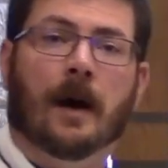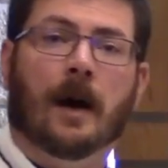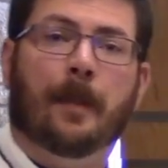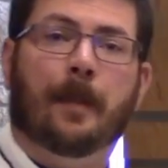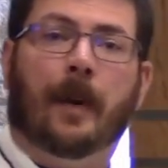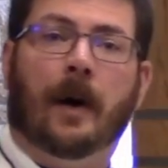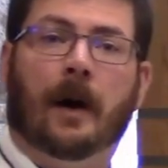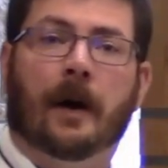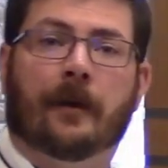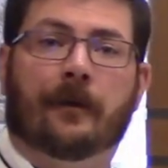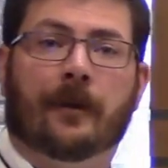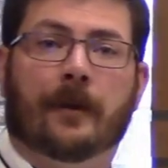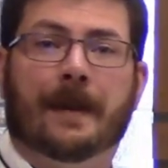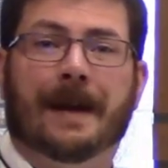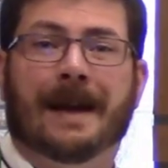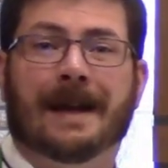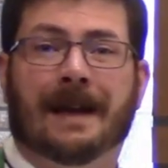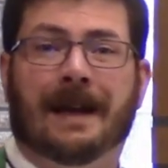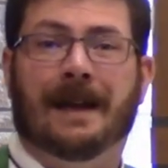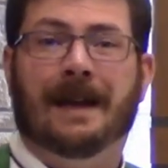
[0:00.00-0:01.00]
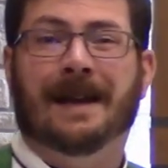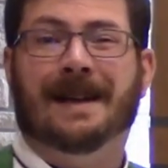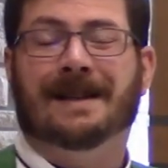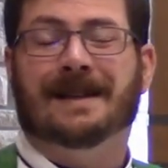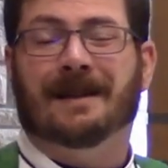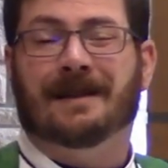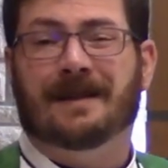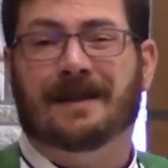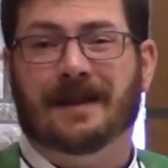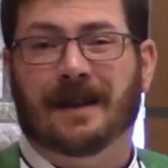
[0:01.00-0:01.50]
apart from any
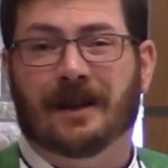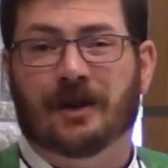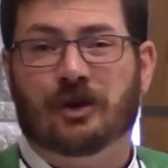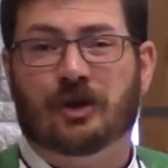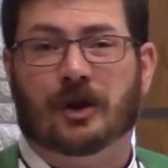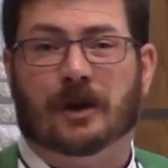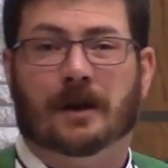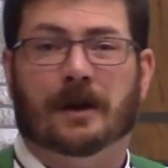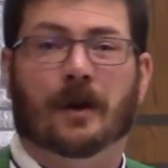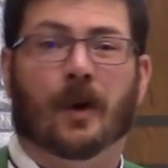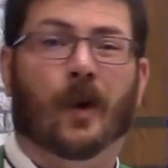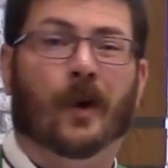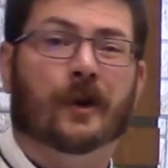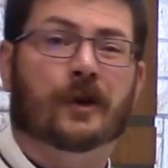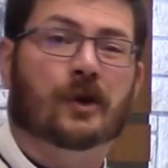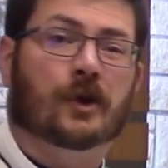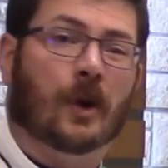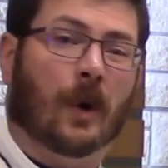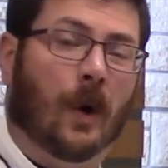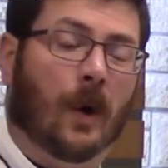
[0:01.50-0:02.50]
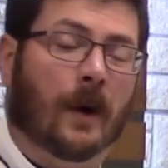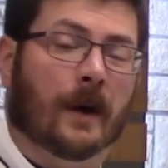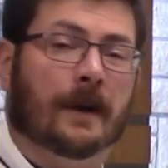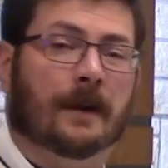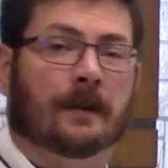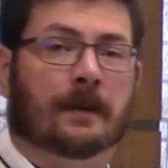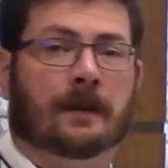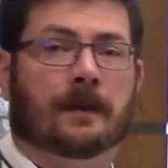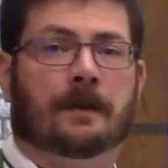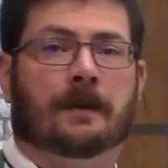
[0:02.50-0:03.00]
decision or
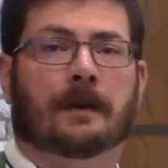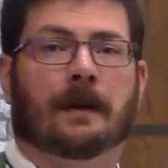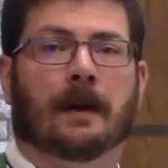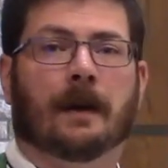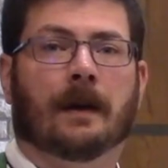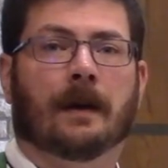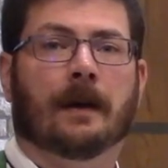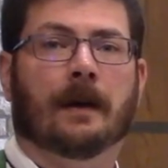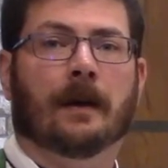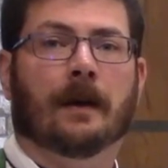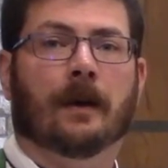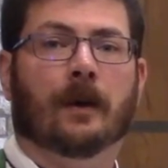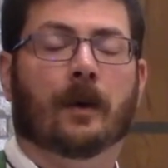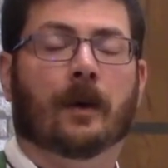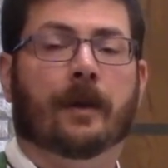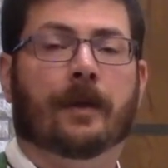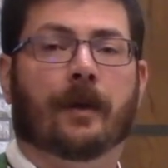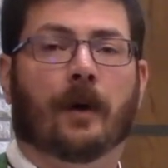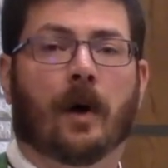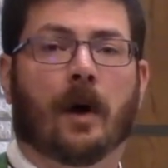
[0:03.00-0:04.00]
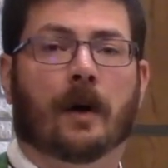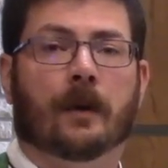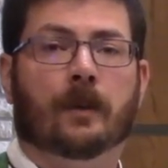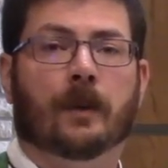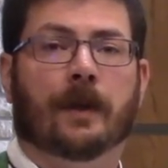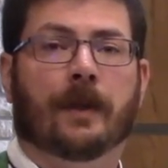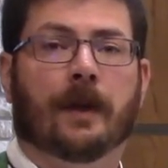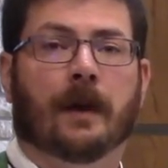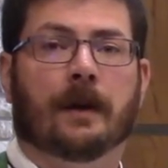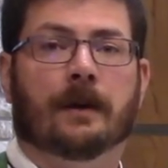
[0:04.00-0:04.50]
choice or thought
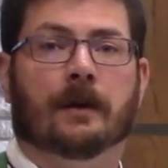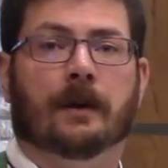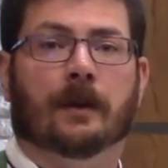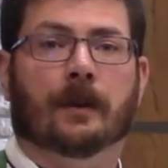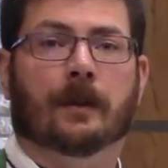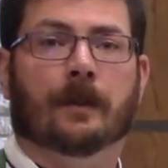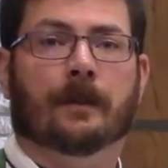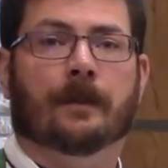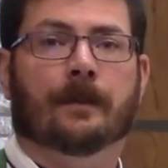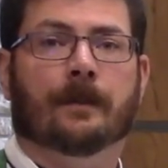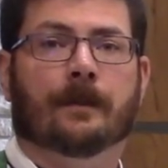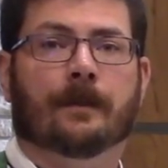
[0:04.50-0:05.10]
within you.